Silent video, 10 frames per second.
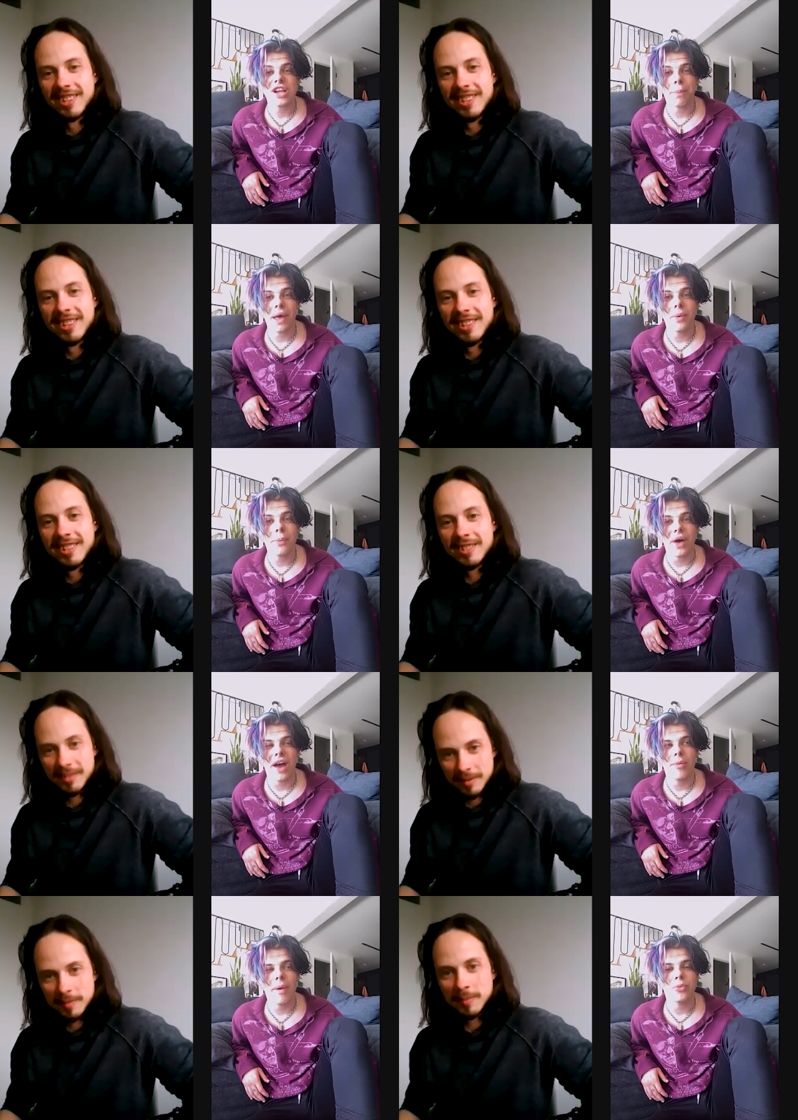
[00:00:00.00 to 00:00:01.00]
Speaker 1: and I played with I
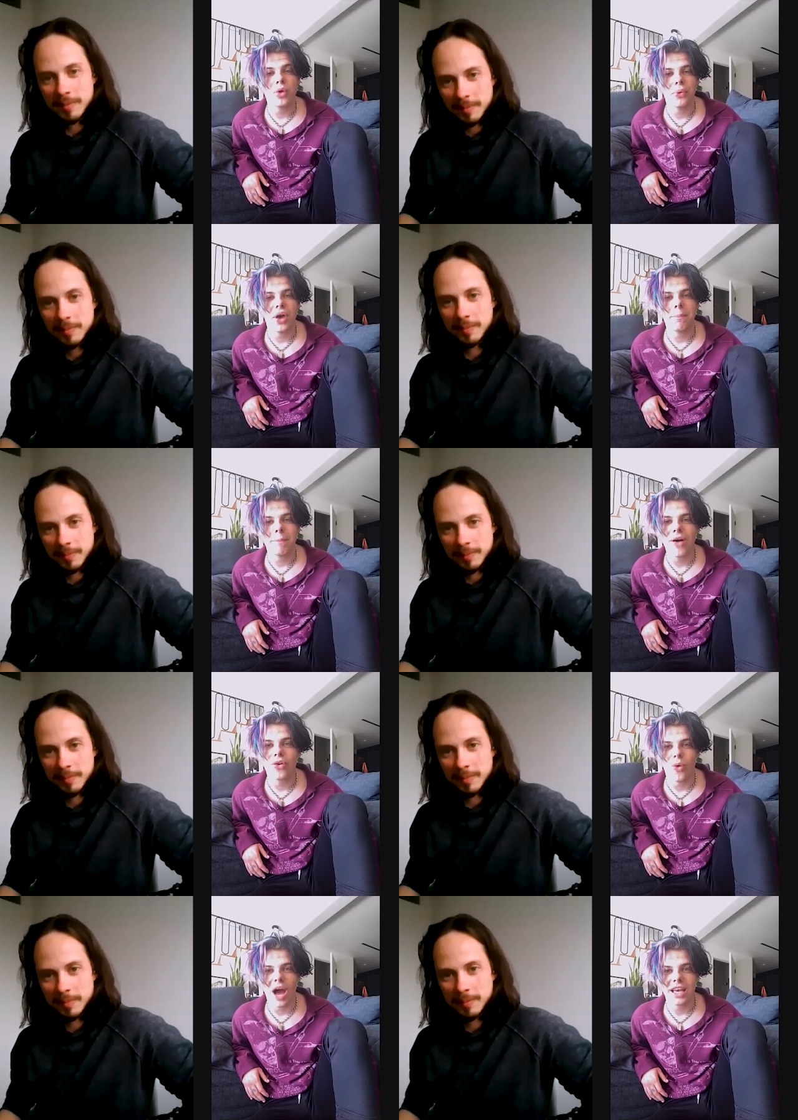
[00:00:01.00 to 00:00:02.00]
remember we played
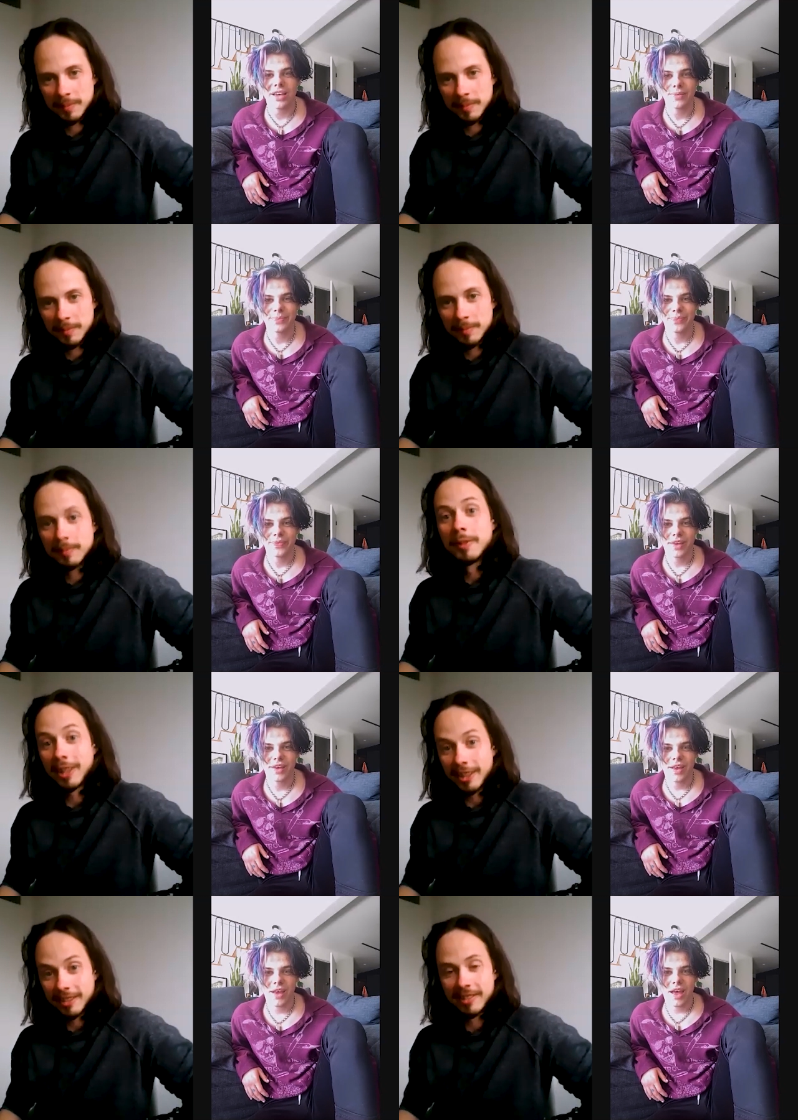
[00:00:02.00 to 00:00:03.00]
Melkweg.
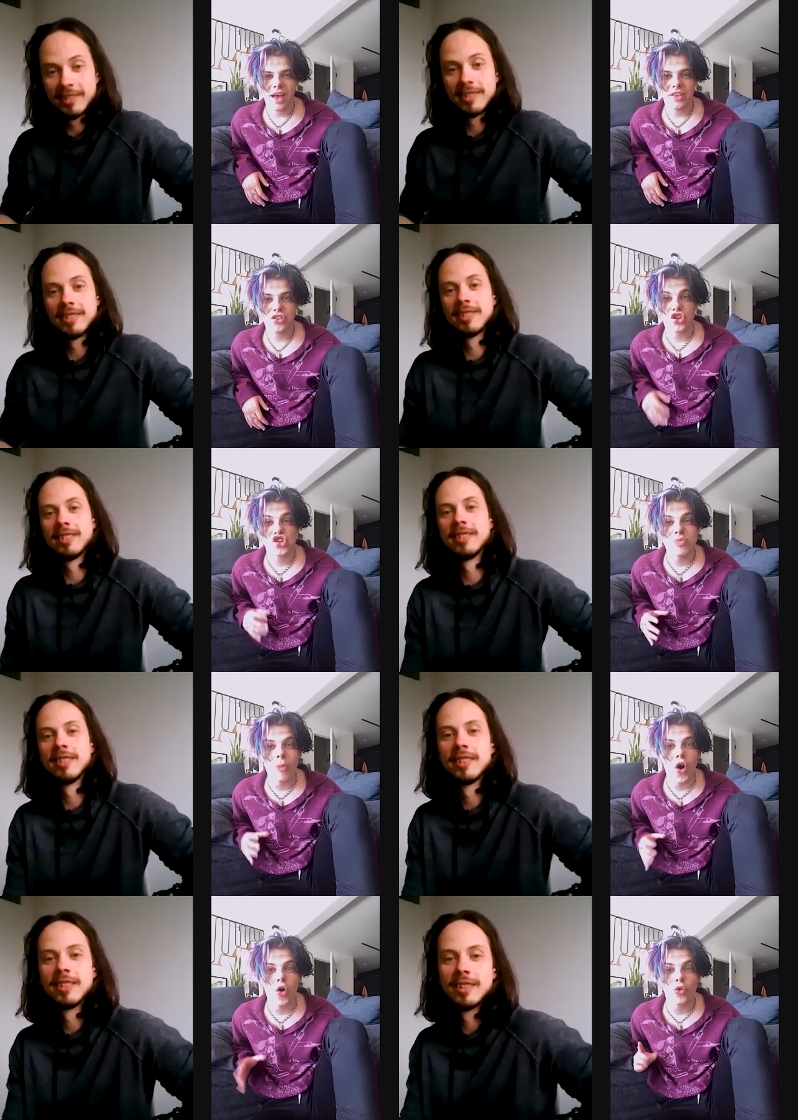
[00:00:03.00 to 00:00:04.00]
Right. The
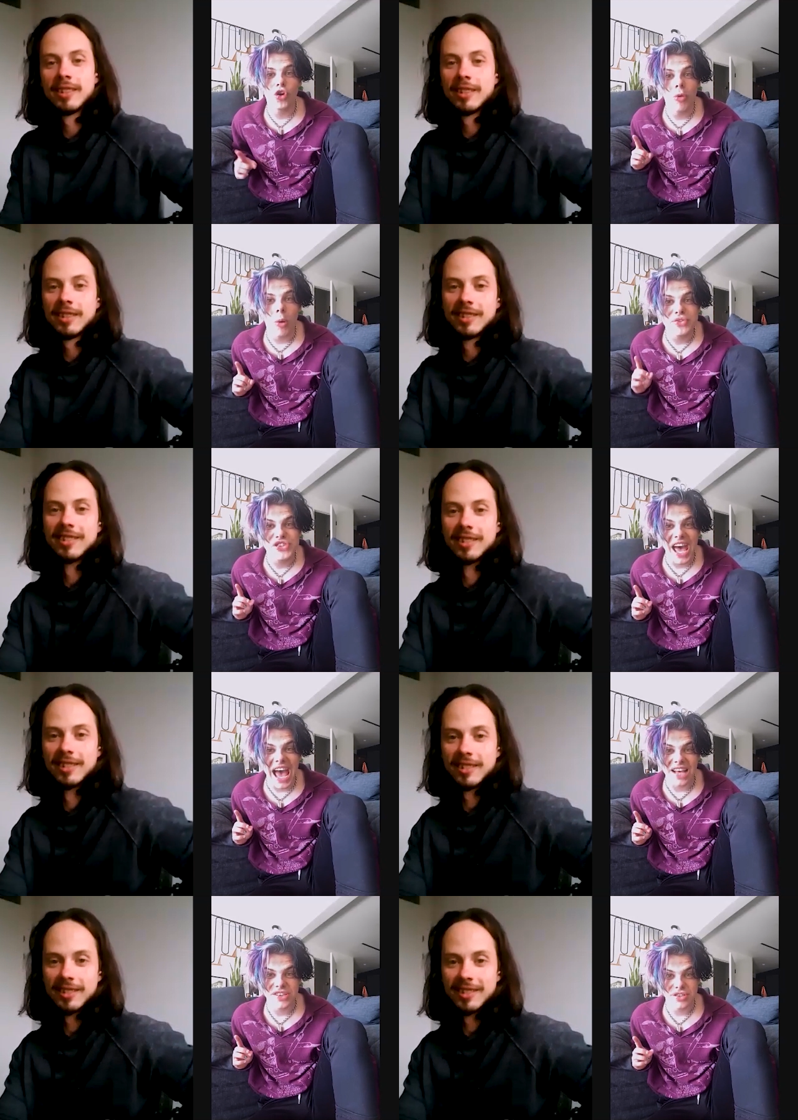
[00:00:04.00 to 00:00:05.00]
small room
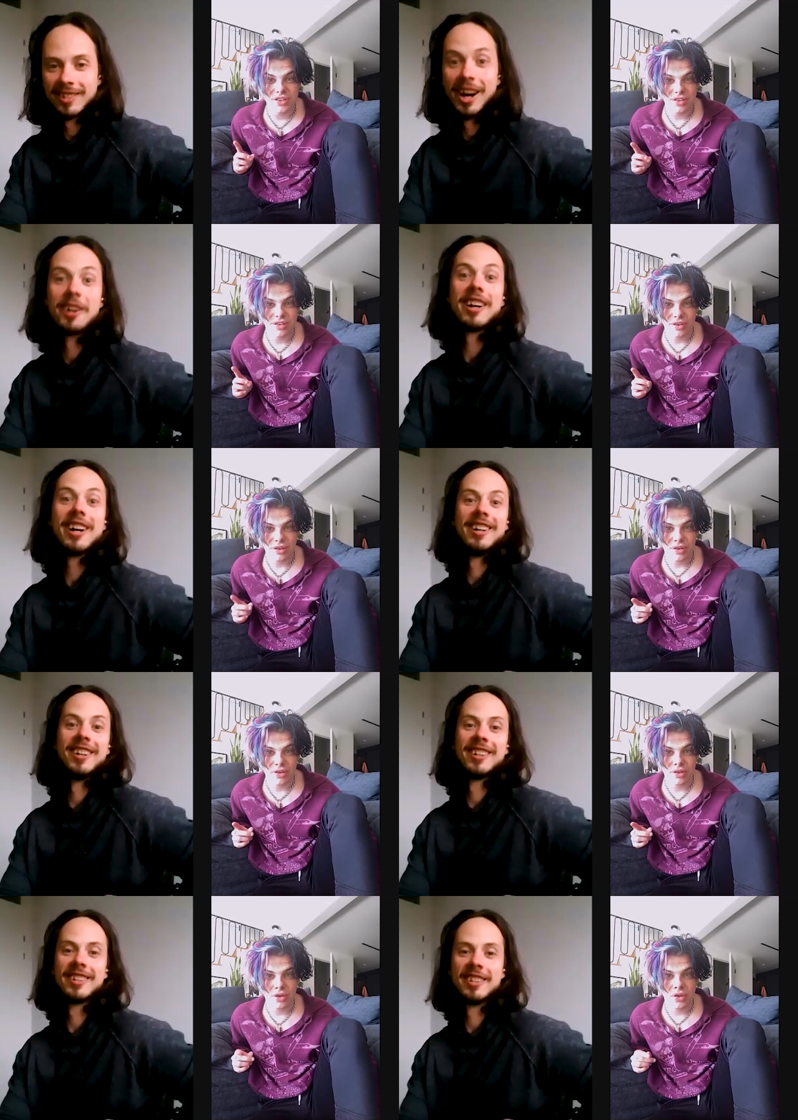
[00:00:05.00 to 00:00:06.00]
upstairs. Okay.
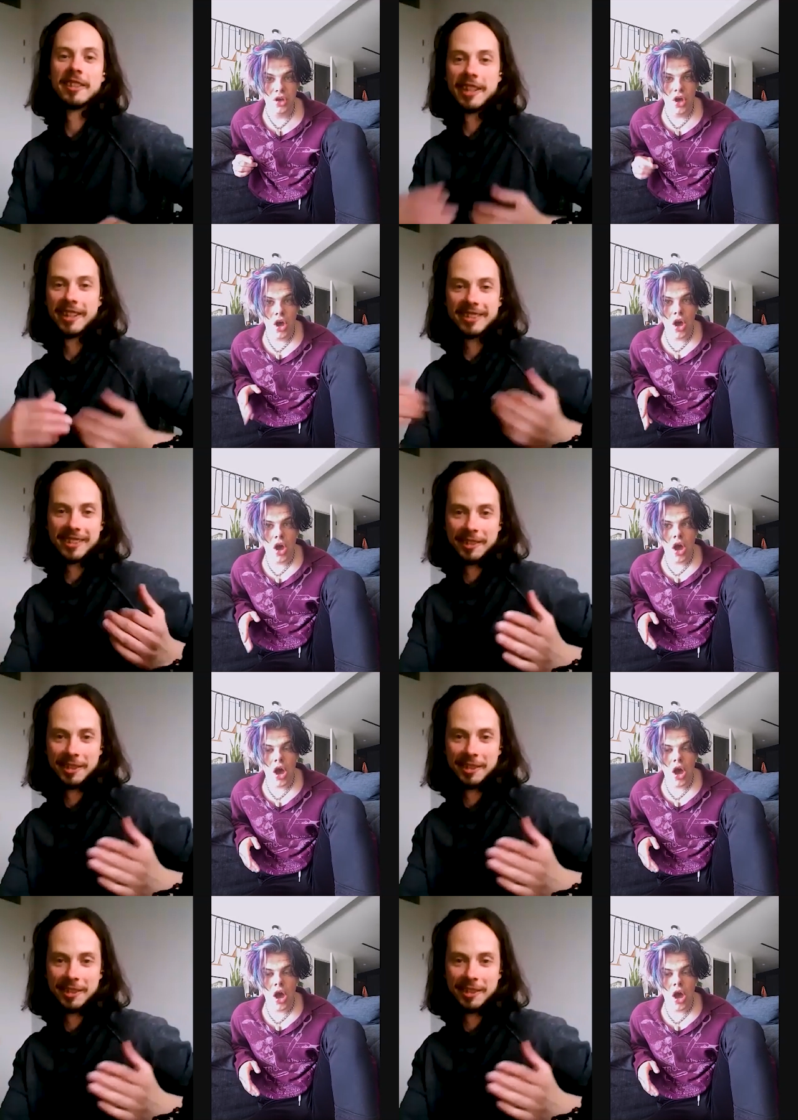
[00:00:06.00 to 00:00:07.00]
Speaker 2: The theater
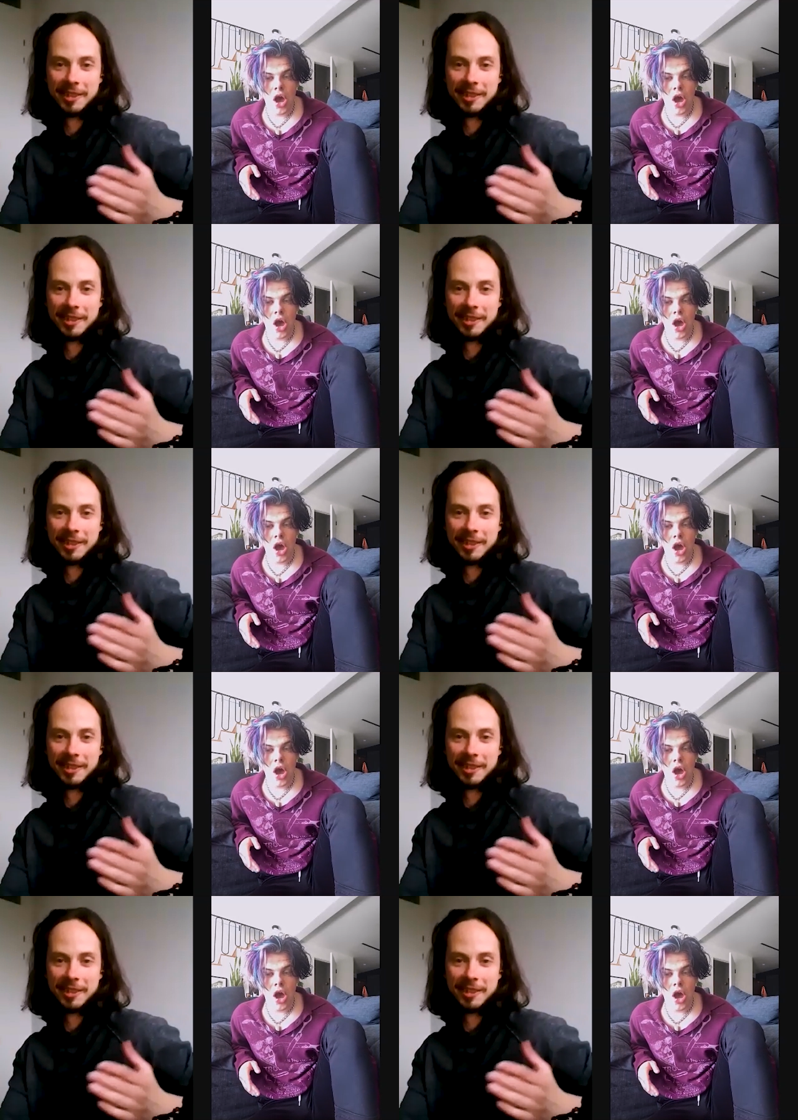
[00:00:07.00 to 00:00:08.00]
room.
Speaker 1: Yes,
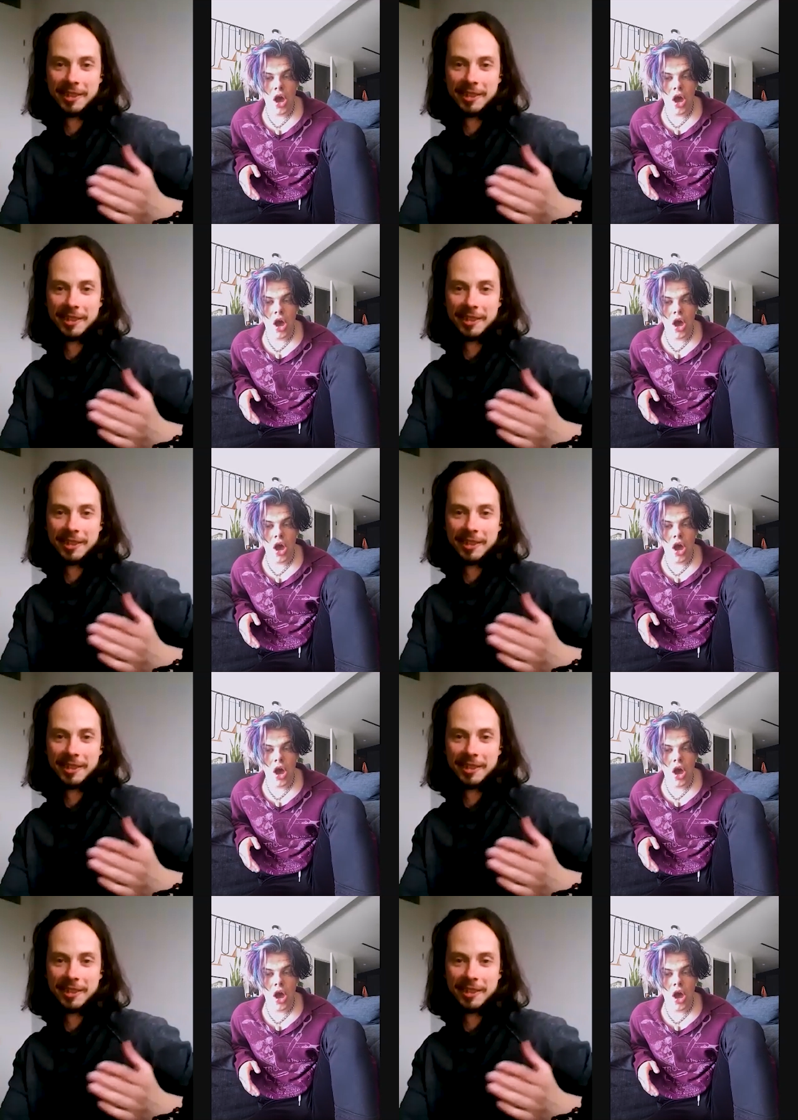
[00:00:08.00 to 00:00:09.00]
and
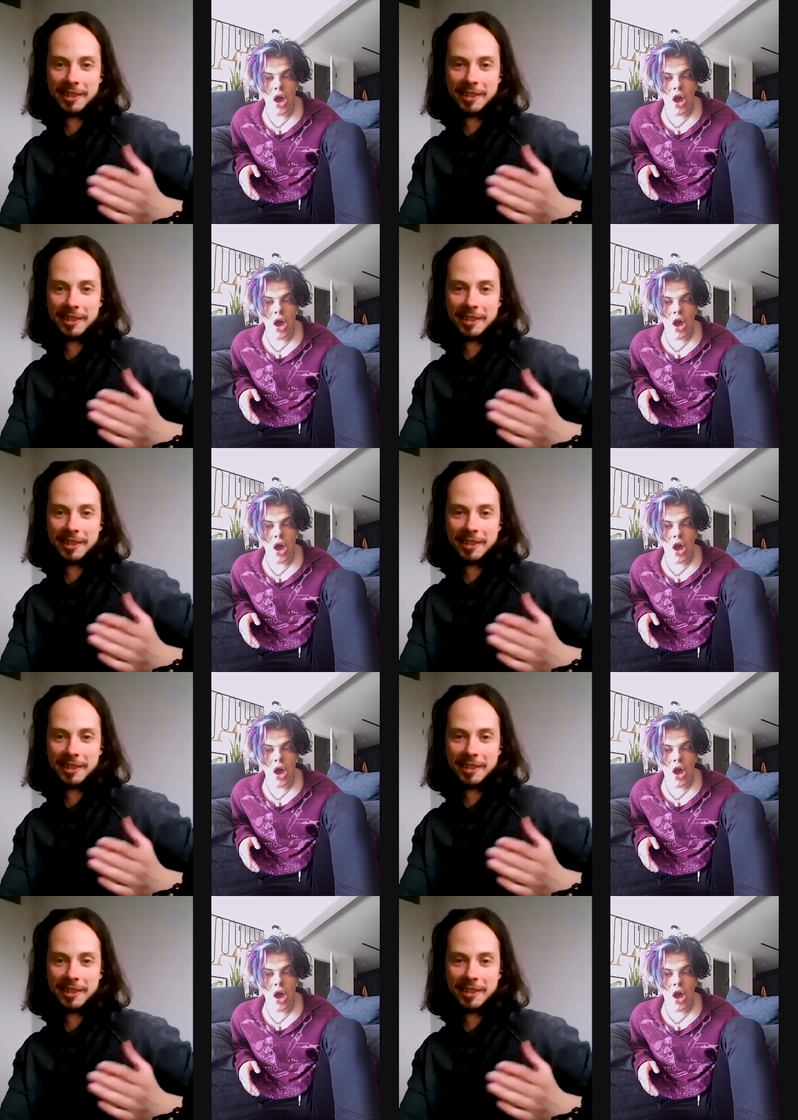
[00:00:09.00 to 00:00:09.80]
100